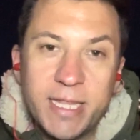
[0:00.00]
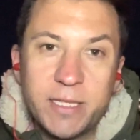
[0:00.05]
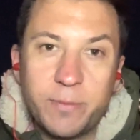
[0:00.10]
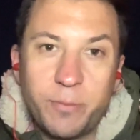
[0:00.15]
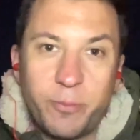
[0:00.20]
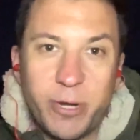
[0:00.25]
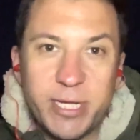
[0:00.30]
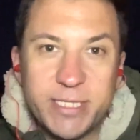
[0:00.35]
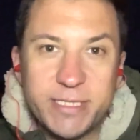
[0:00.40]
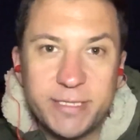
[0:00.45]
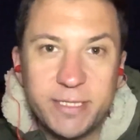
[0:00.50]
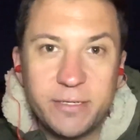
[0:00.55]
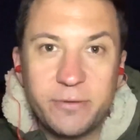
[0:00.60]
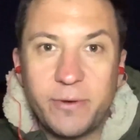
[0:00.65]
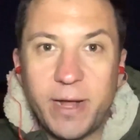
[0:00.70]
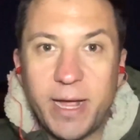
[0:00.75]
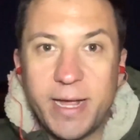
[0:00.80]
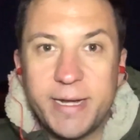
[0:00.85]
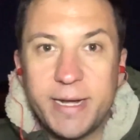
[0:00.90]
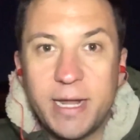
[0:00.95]
The president
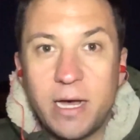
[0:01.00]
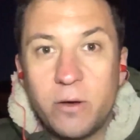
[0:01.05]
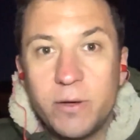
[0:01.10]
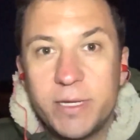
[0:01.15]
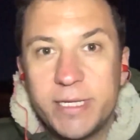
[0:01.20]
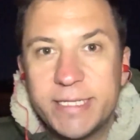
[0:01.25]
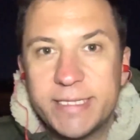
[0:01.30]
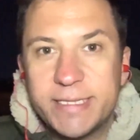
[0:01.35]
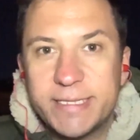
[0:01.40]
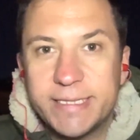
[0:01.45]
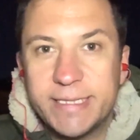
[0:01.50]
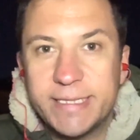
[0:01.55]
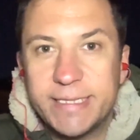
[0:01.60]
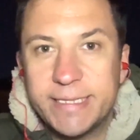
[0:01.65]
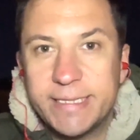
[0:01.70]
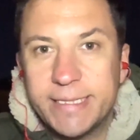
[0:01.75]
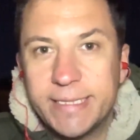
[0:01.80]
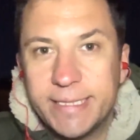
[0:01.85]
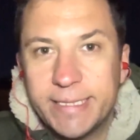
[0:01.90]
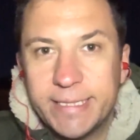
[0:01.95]
right now is
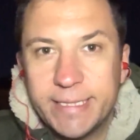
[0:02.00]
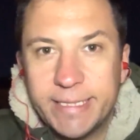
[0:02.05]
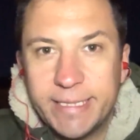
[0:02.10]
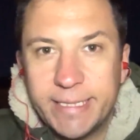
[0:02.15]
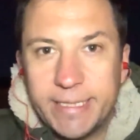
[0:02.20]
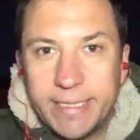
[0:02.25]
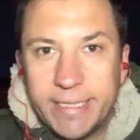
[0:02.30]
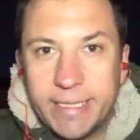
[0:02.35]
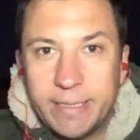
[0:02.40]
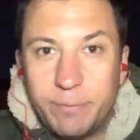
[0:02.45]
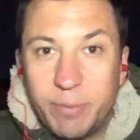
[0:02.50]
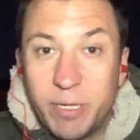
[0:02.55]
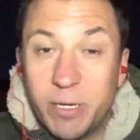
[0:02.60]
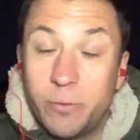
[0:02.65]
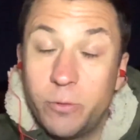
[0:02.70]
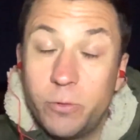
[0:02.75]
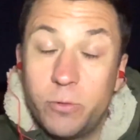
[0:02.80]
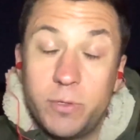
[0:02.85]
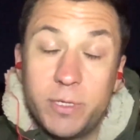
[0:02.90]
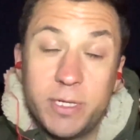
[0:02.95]
in
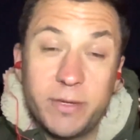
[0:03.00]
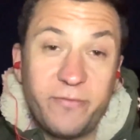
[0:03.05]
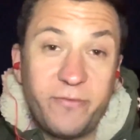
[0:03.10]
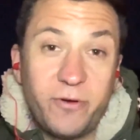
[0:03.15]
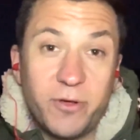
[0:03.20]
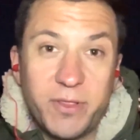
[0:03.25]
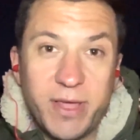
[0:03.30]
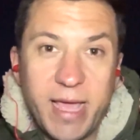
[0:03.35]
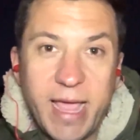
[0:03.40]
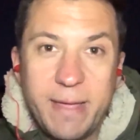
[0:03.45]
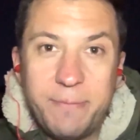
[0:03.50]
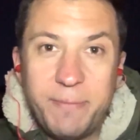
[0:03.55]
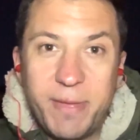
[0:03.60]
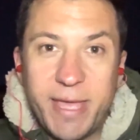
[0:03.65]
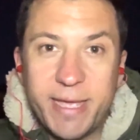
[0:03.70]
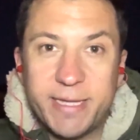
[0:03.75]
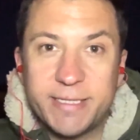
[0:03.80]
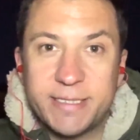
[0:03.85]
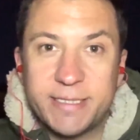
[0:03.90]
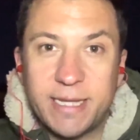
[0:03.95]
Peru for the
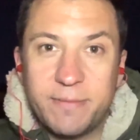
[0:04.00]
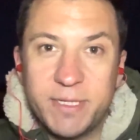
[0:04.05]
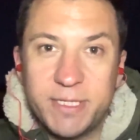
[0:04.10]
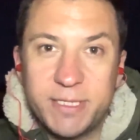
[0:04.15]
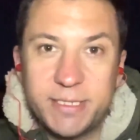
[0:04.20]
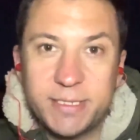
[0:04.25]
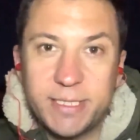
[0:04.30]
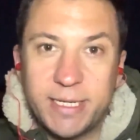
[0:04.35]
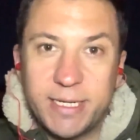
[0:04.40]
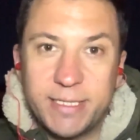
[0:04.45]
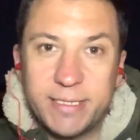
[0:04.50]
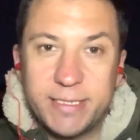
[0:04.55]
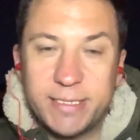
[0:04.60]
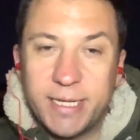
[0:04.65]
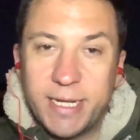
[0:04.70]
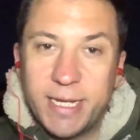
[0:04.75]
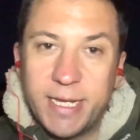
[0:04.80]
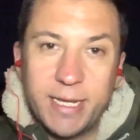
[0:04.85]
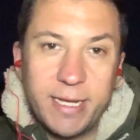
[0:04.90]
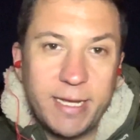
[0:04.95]
APEC summit, and
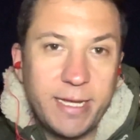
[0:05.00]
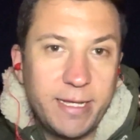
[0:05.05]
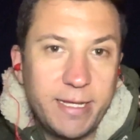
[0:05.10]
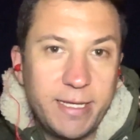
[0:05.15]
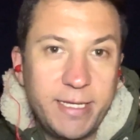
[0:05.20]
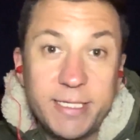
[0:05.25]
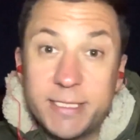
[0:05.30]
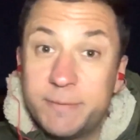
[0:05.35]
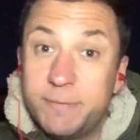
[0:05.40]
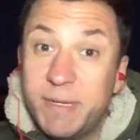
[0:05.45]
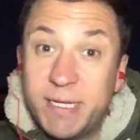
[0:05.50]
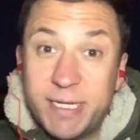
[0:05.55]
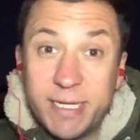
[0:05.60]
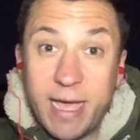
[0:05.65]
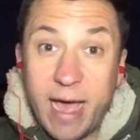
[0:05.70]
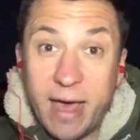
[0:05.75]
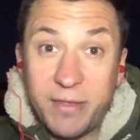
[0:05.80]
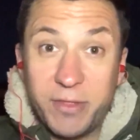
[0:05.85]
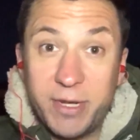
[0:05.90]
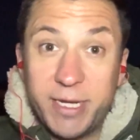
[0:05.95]
he's
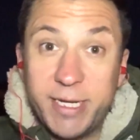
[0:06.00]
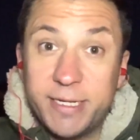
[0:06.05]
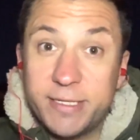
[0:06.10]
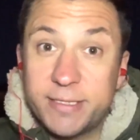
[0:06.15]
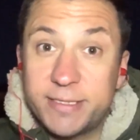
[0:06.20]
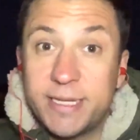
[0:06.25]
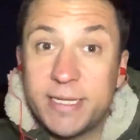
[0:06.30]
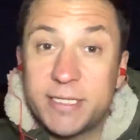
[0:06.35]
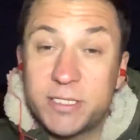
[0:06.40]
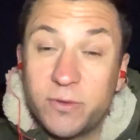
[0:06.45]
meeting other leaders there.